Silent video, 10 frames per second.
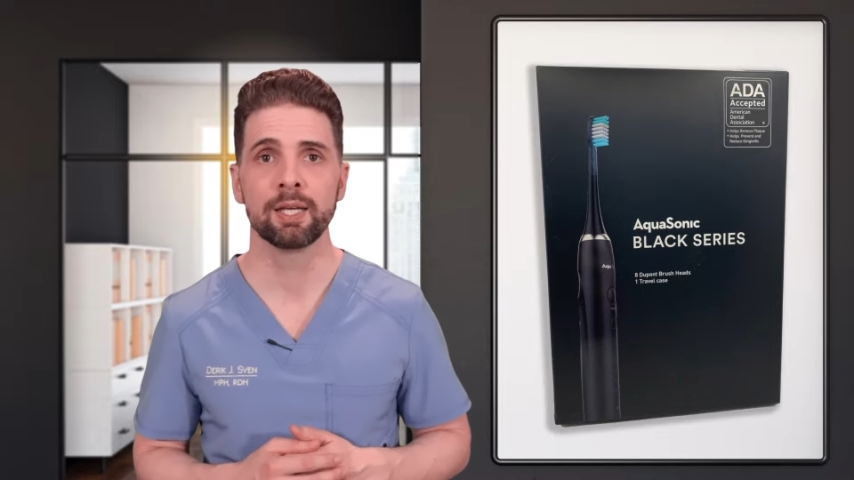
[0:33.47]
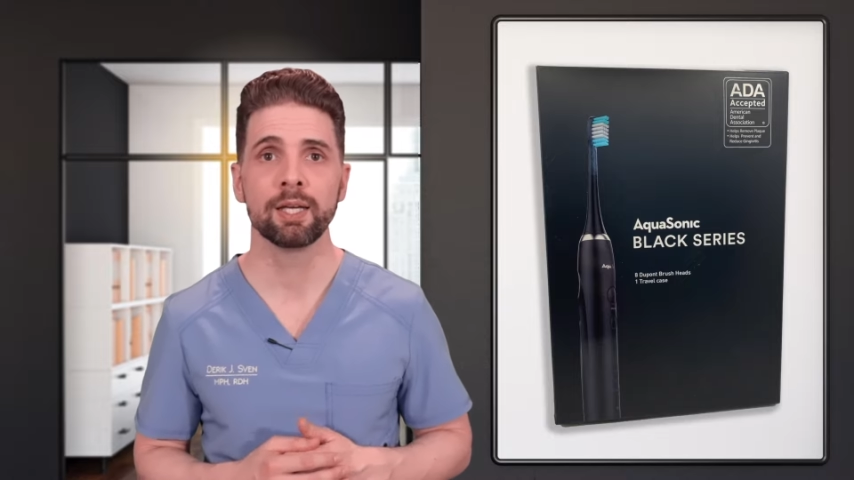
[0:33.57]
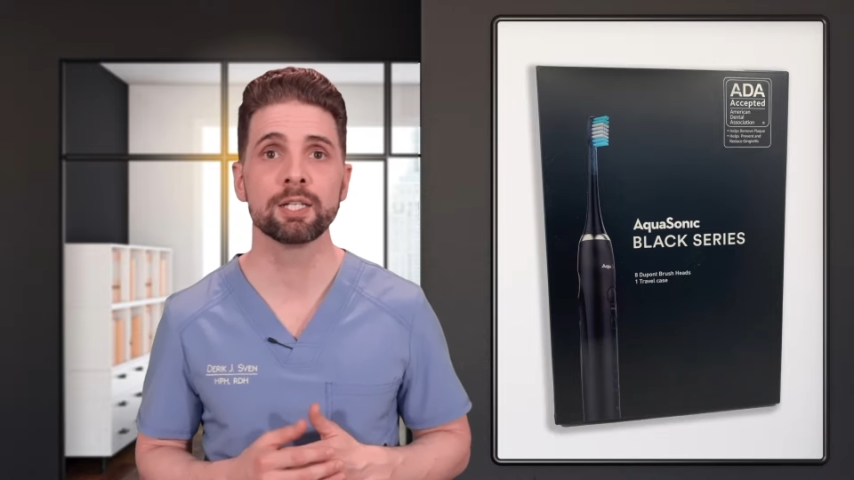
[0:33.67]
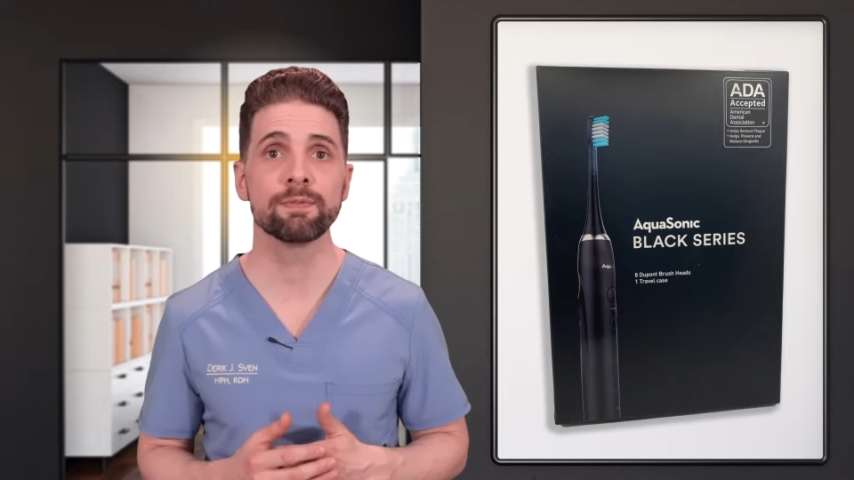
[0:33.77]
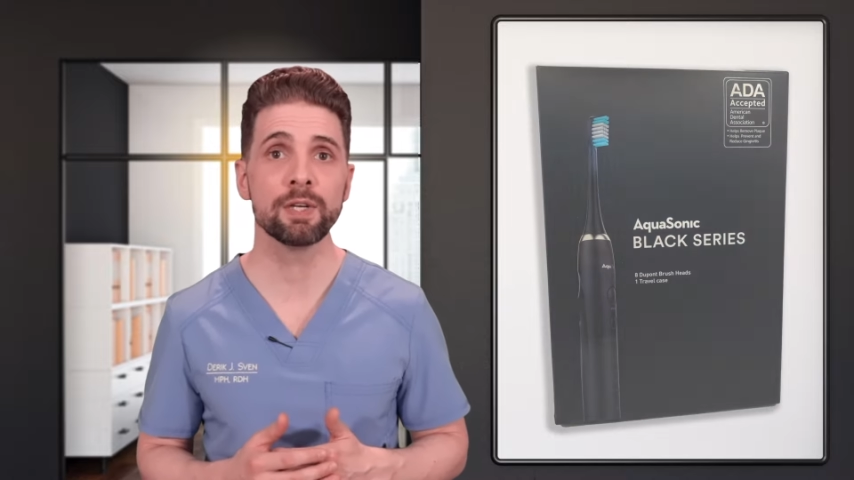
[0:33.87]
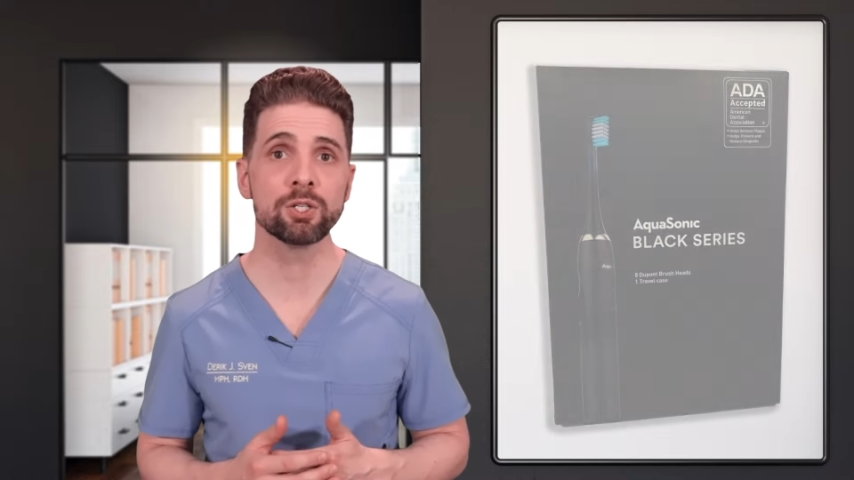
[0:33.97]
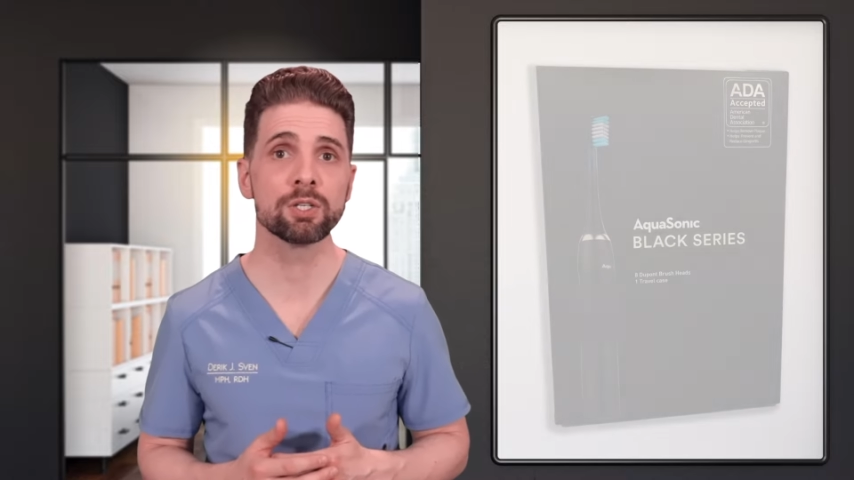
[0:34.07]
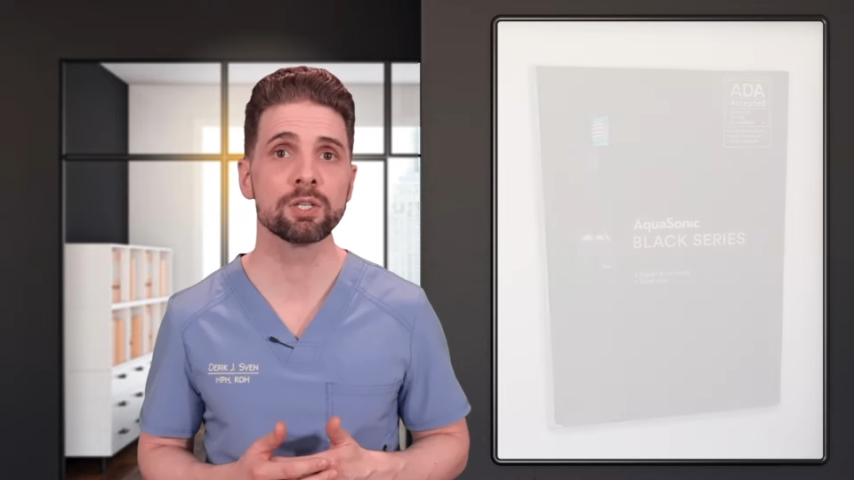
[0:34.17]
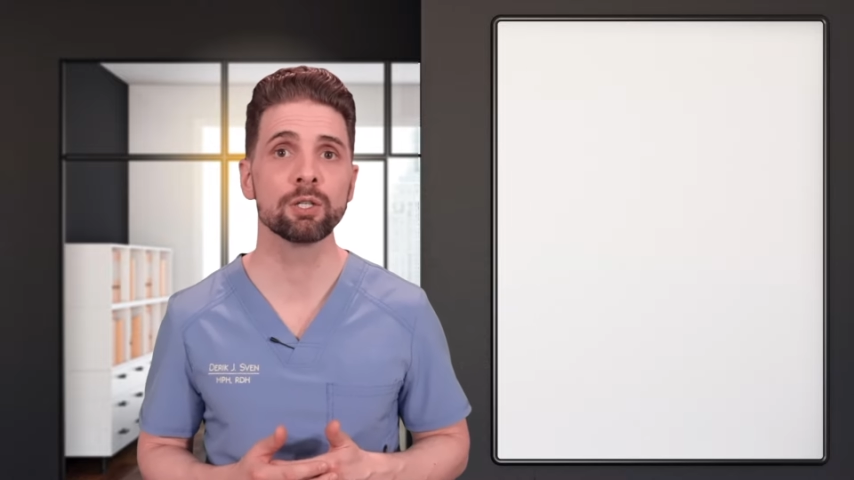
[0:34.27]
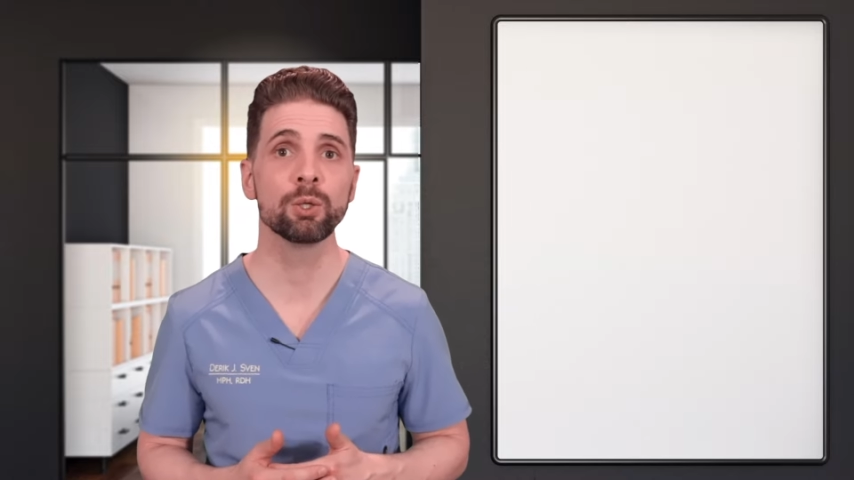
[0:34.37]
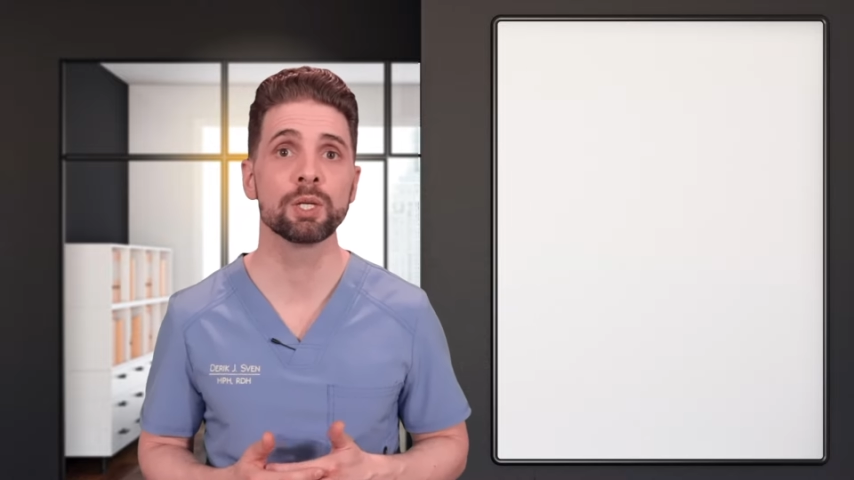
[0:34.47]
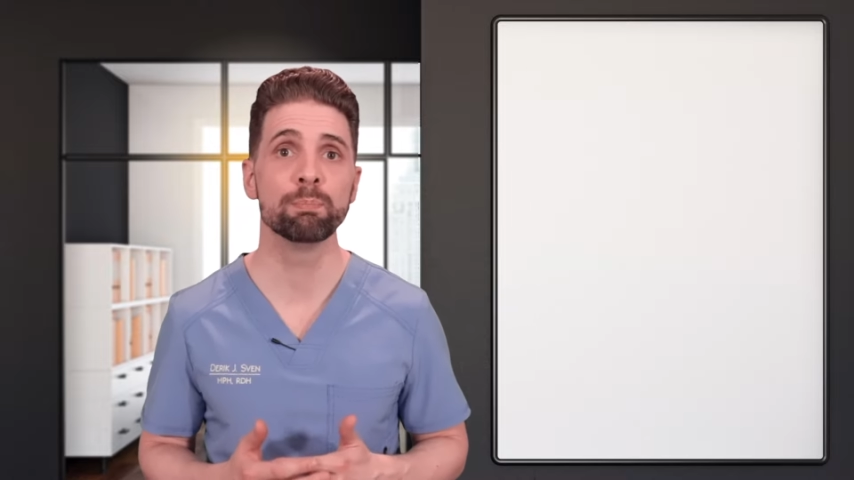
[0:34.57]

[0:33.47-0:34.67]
Its features include a